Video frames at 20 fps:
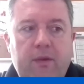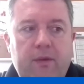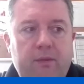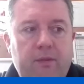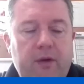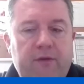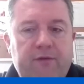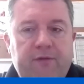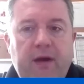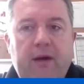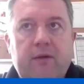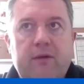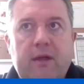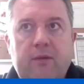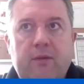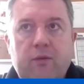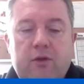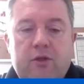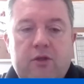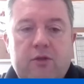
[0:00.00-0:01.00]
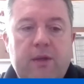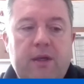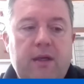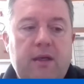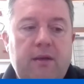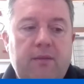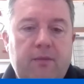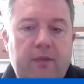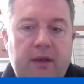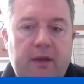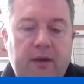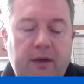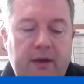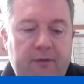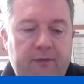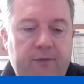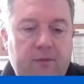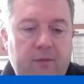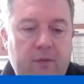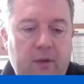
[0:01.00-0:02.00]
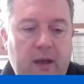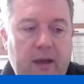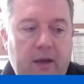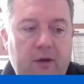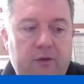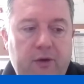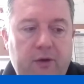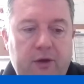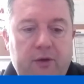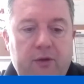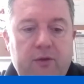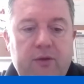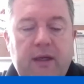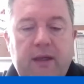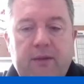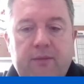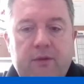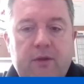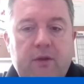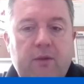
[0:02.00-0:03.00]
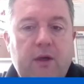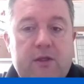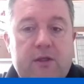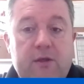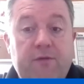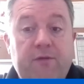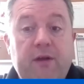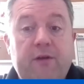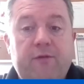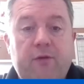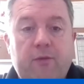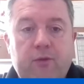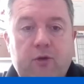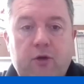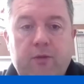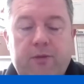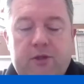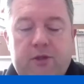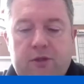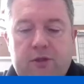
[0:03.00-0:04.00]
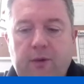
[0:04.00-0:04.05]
we found that once we kind of grew, that it wasn't fit for purpose,